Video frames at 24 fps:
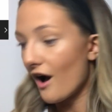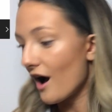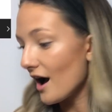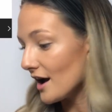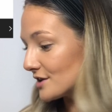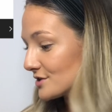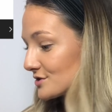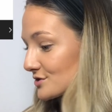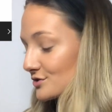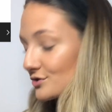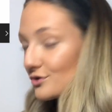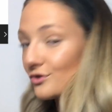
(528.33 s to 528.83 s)
I
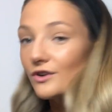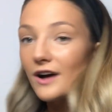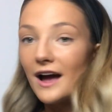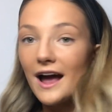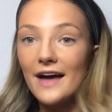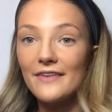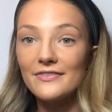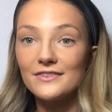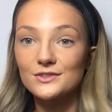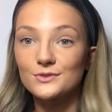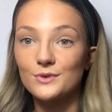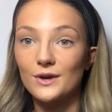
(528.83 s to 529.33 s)

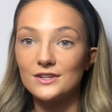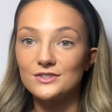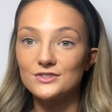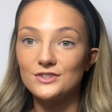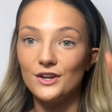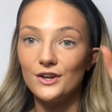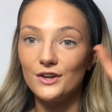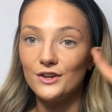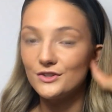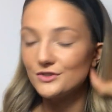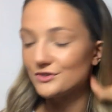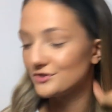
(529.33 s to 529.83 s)
had this
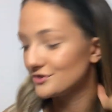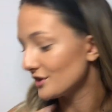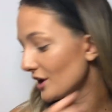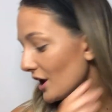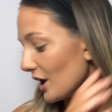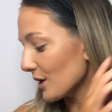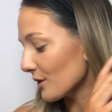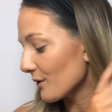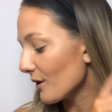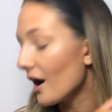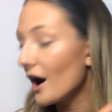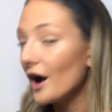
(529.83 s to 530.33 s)
question, so
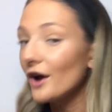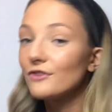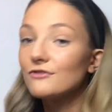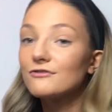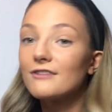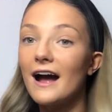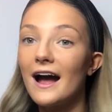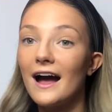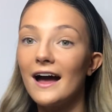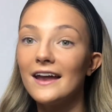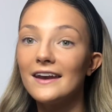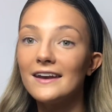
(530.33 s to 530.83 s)
I
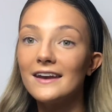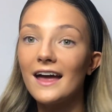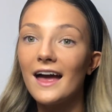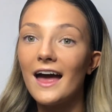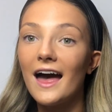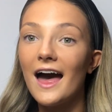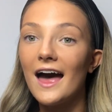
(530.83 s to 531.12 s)
ran and